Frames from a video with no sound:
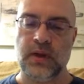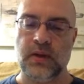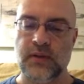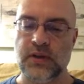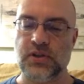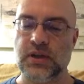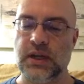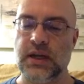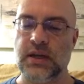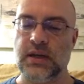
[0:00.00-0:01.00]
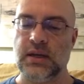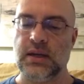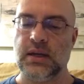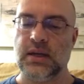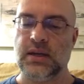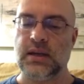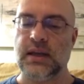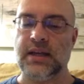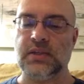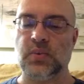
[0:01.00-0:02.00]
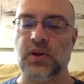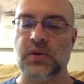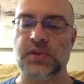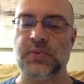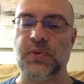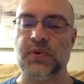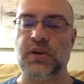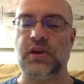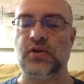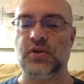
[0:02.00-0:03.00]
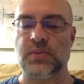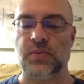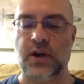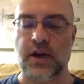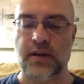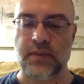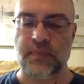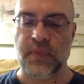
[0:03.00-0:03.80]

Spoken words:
Eventually. That last word was spoken under his breath.